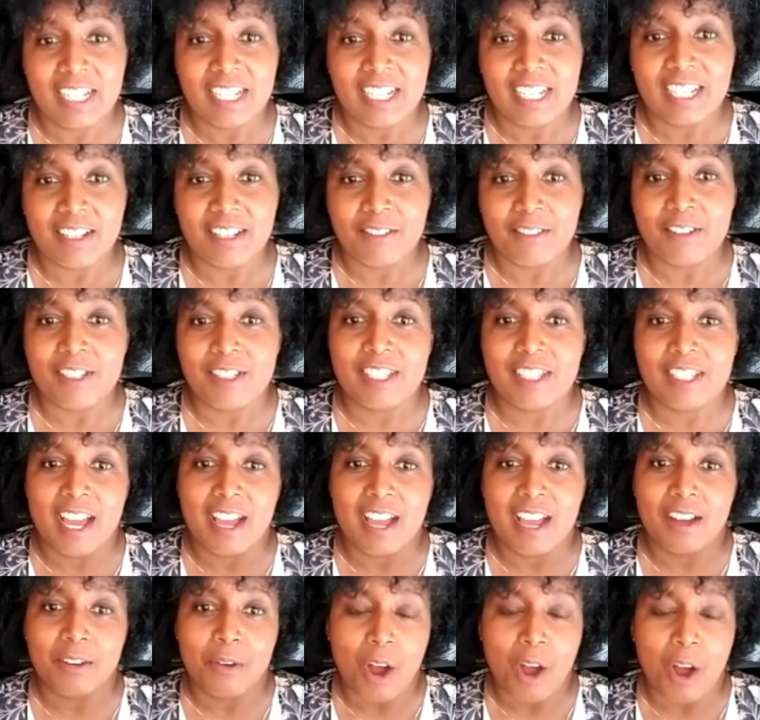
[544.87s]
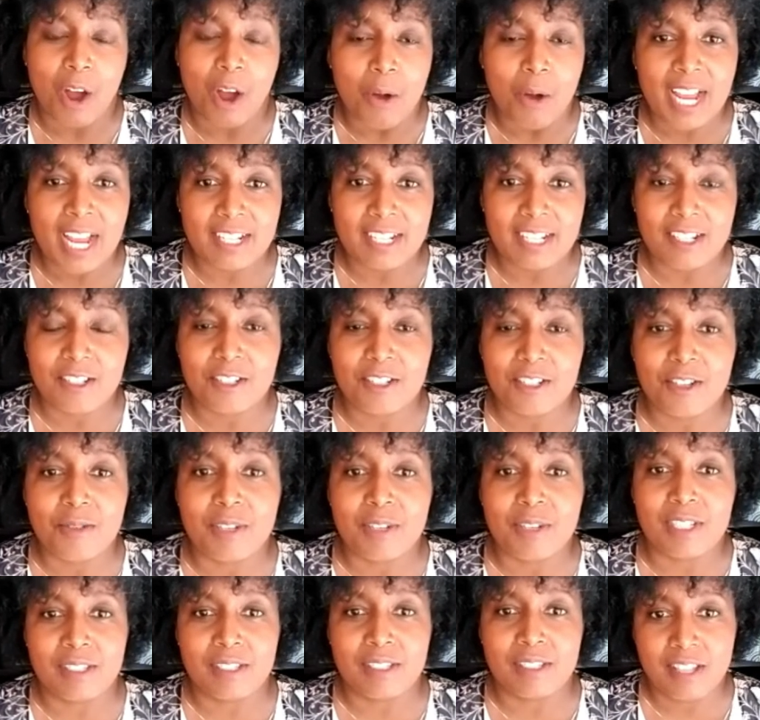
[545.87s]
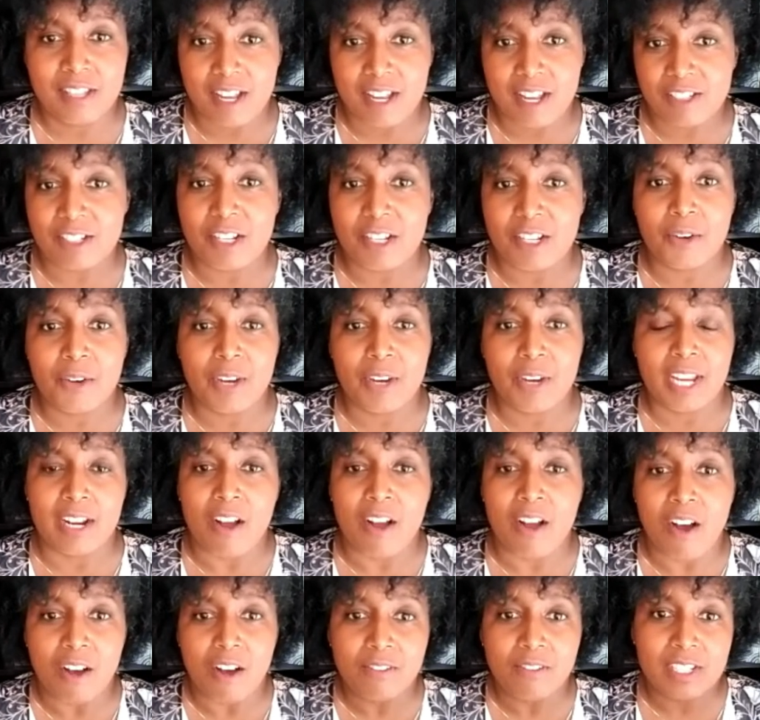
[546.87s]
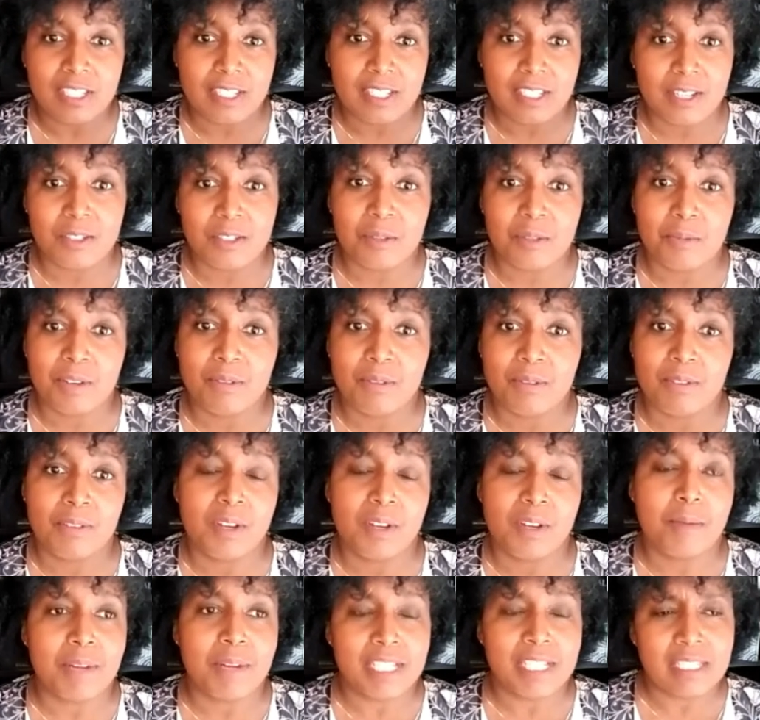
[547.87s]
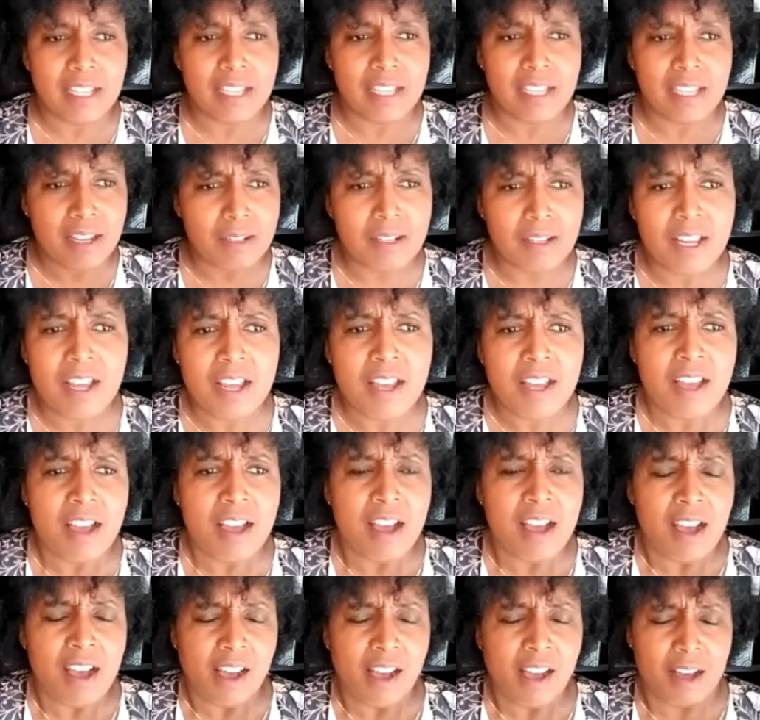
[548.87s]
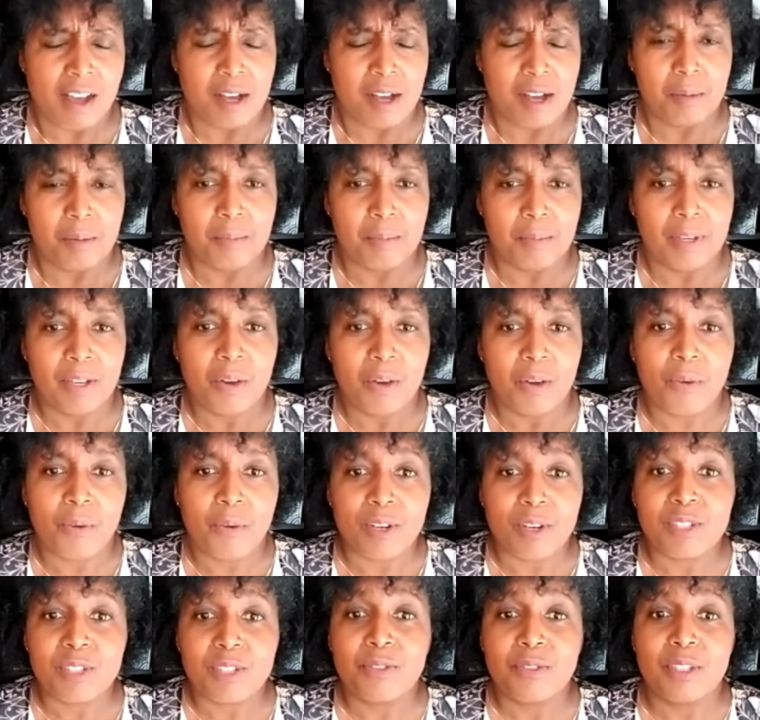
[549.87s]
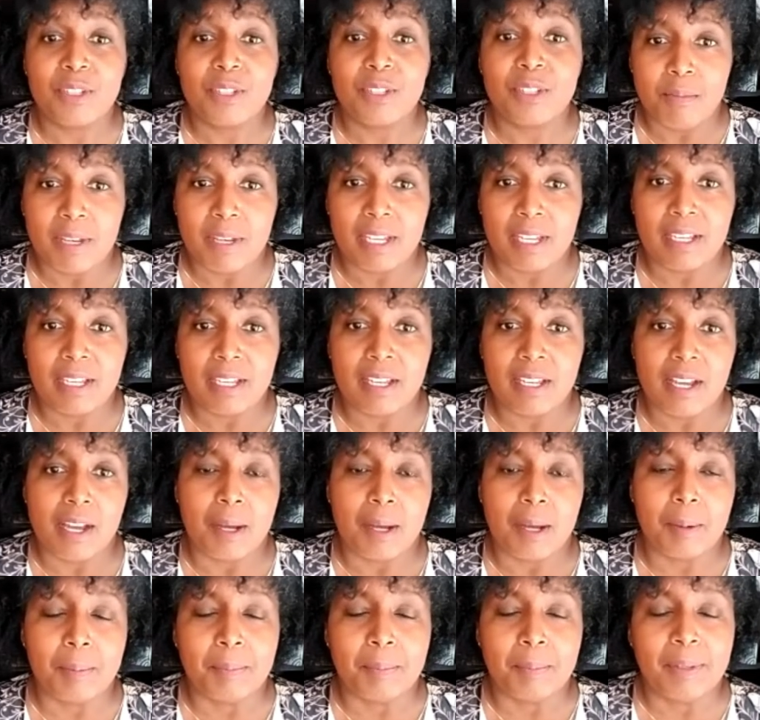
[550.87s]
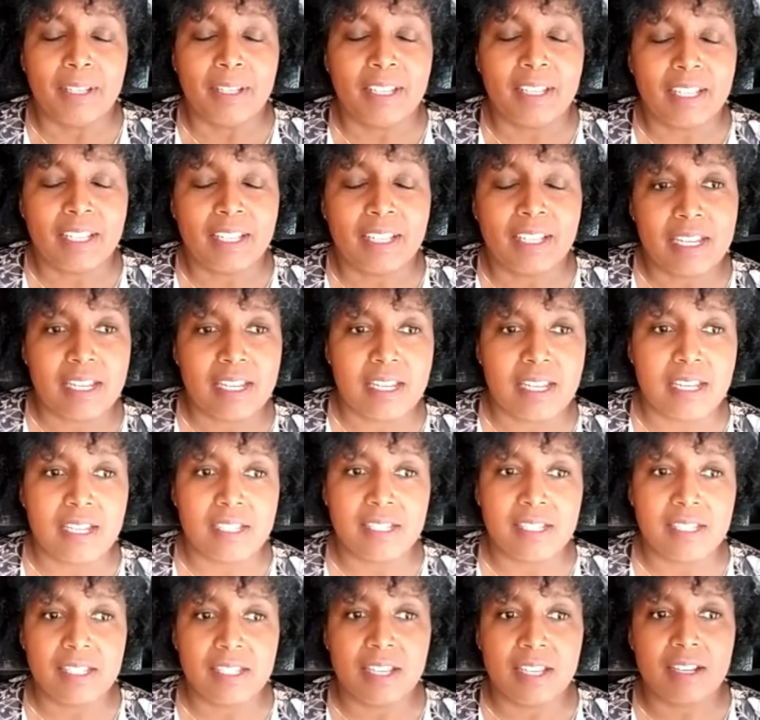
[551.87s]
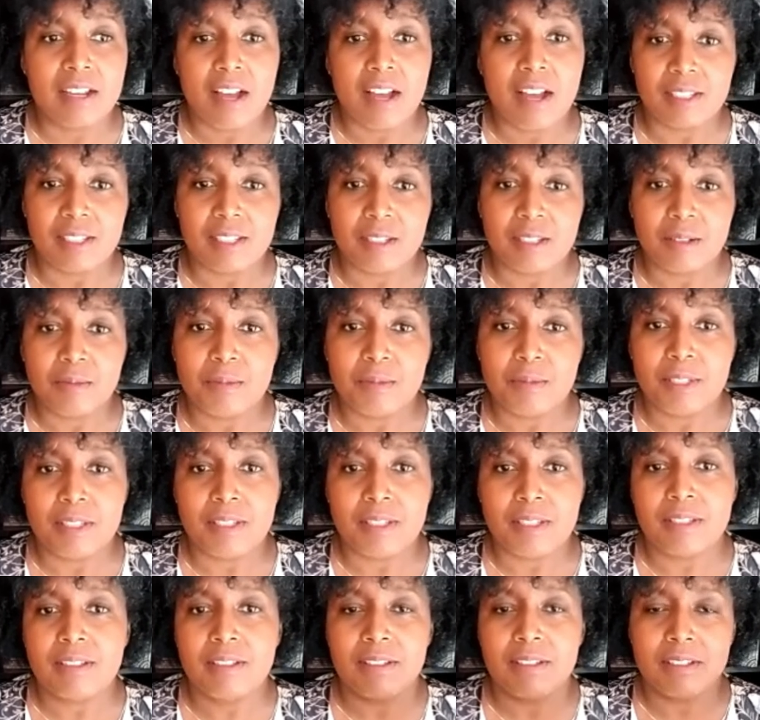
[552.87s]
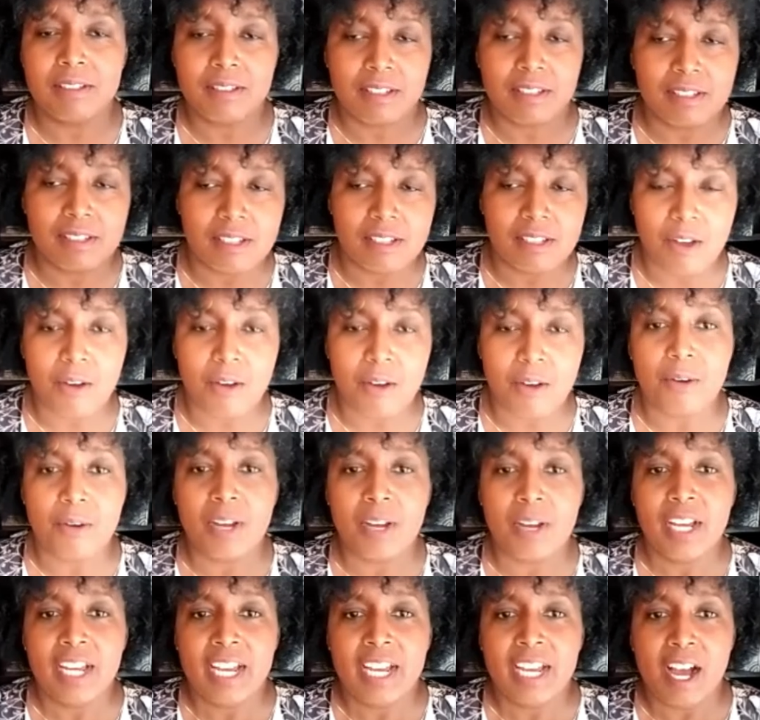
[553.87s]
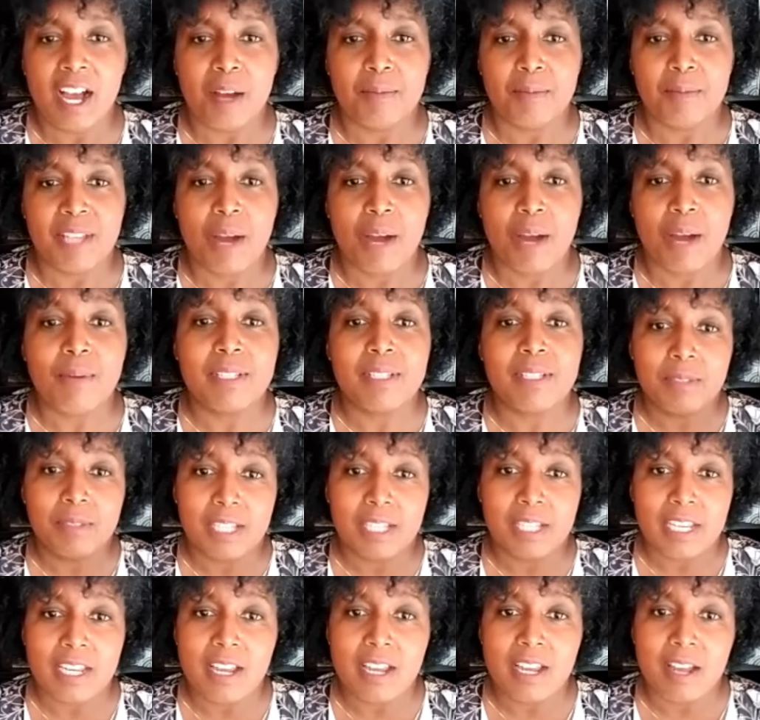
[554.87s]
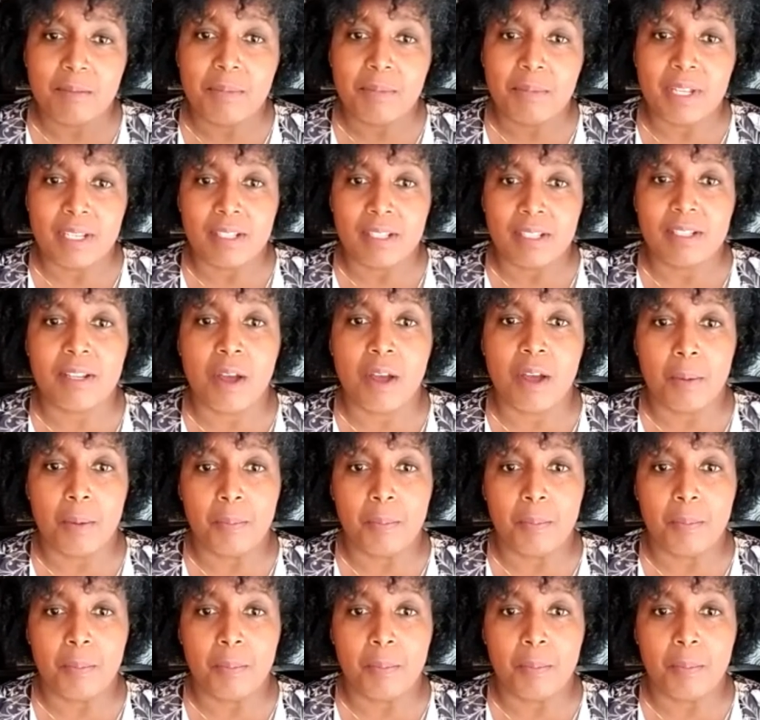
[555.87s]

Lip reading: It was that all we had to do was touch and agree, and all these things would be revealed. My son works for the government. He is in customs. And so that was something he had been,